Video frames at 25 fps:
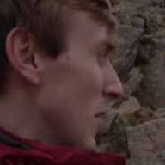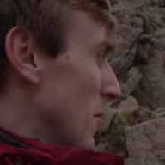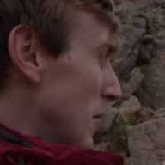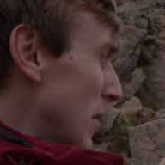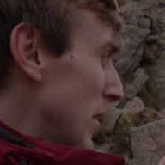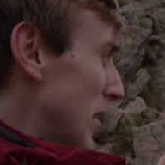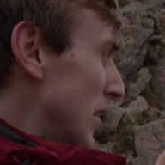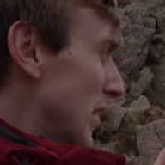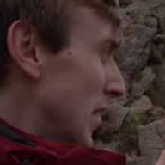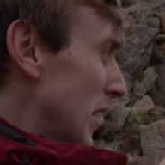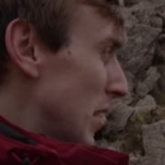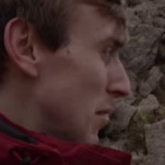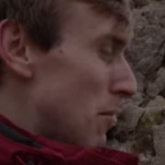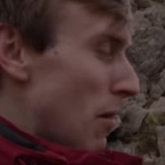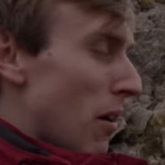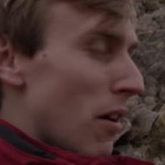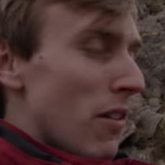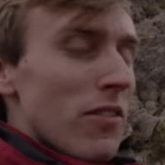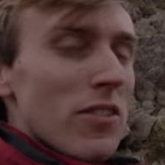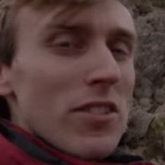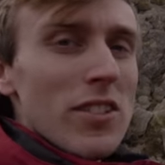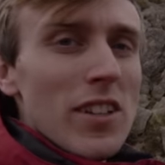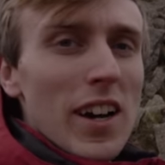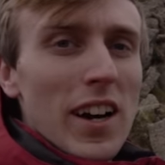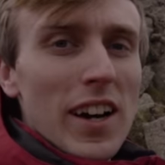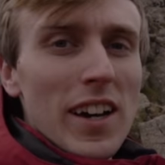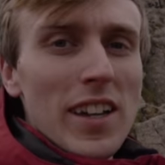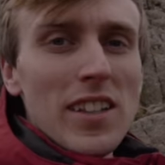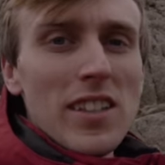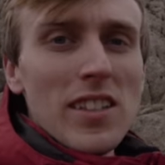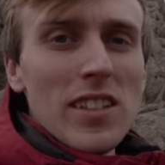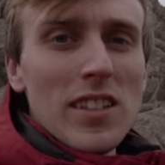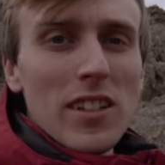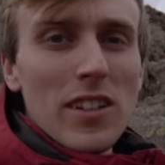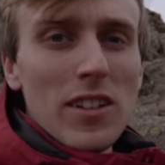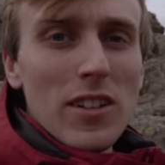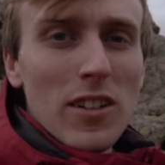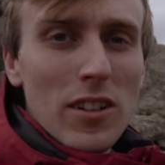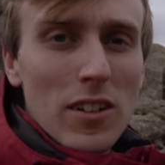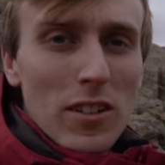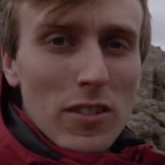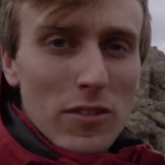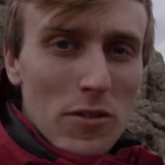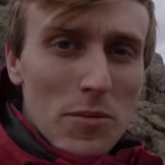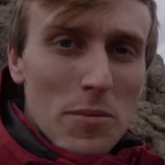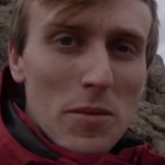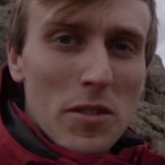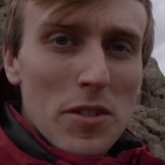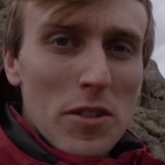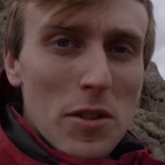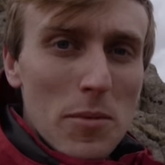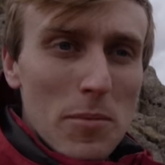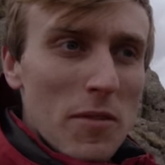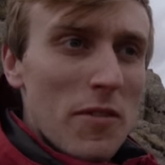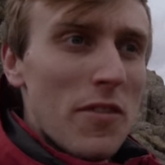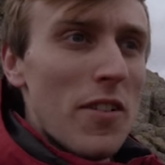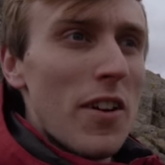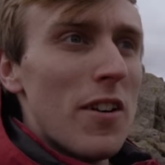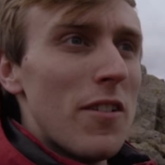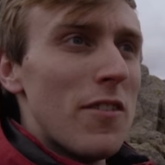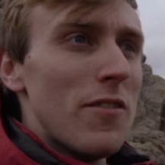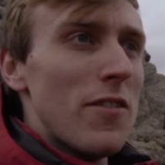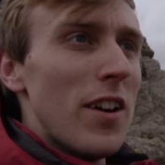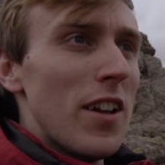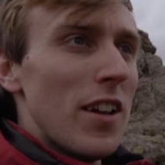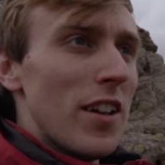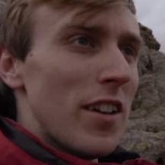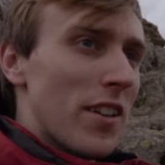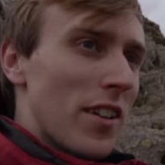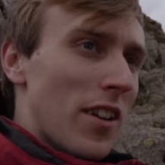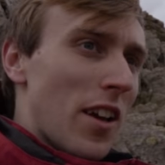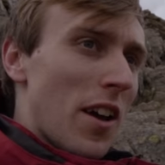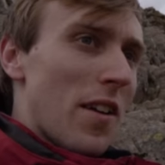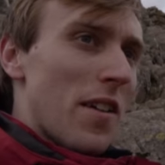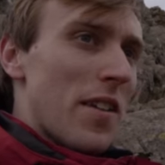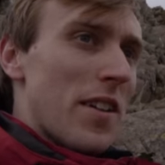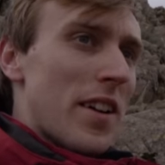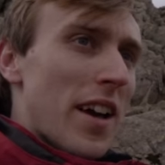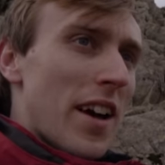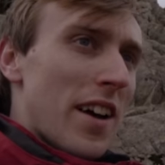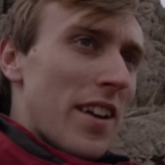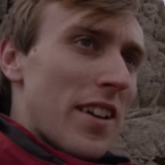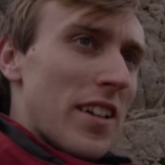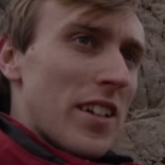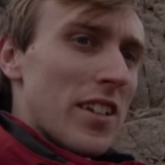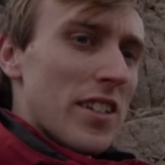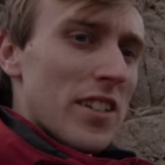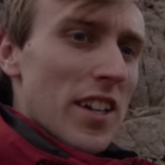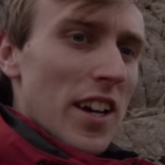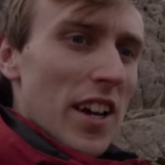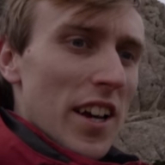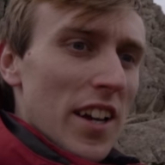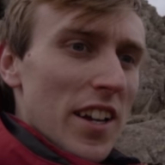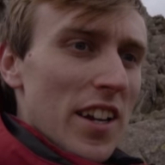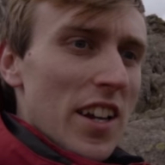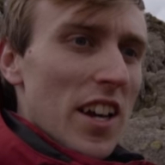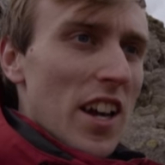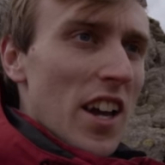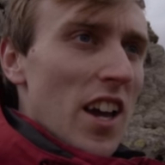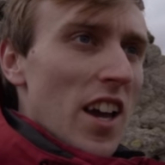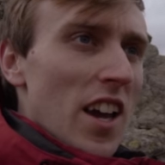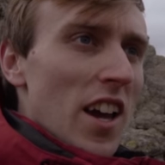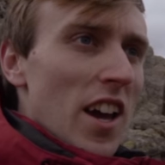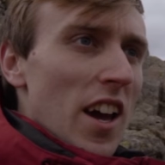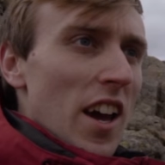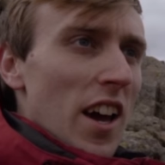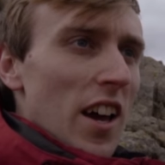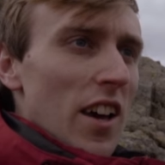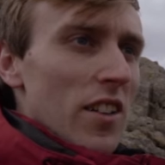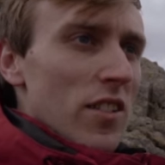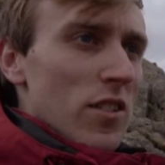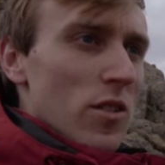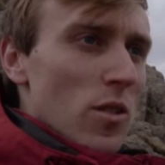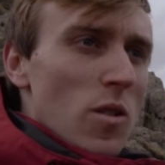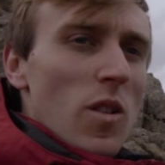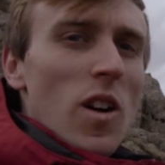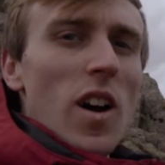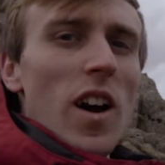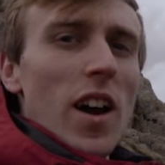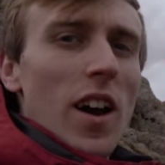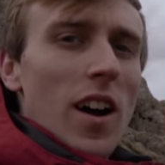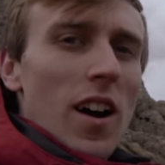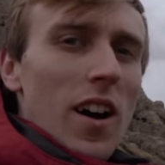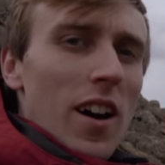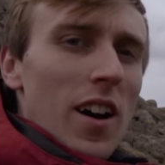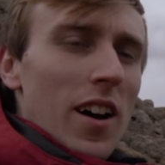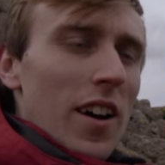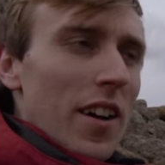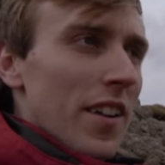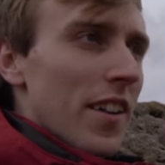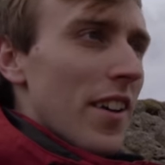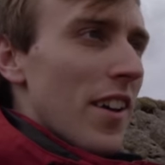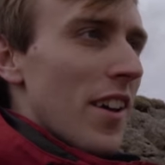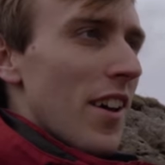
Basically both sides from the top of Helvellyn going down each side is quite hard.